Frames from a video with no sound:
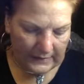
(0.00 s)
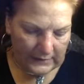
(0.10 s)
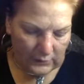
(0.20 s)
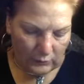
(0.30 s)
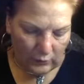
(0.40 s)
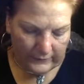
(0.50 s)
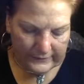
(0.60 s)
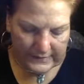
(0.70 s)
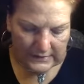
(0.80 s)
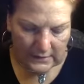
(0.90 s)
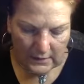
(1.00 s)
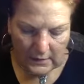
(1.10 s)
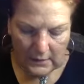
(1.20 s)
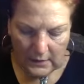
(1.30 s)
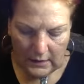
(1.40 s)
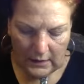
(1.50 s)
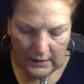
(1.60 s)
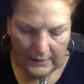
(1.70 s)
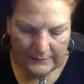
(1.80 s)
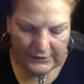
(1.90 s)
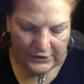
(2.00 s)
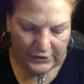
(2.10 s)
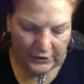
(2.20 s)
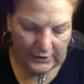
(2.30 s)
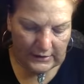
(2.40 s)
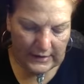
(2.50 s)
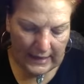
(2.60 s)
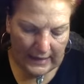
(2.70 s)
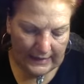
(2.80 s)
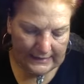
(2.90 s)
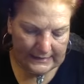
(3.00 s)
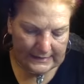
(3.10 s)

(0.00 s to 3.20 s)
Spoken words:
endomorphs, should not